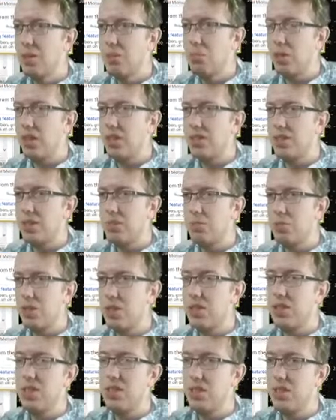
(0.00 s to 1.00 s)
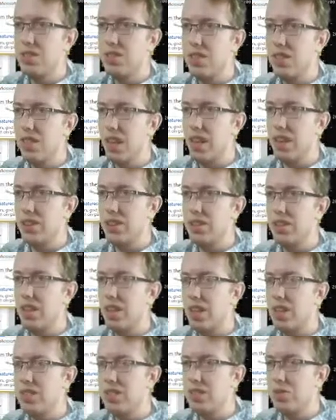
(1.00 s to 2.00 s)
but it seems, at least it's engaging, I
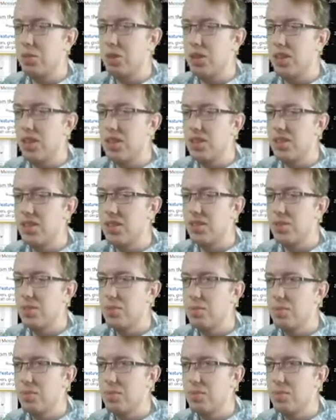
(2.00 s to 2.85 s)
guess is what it is.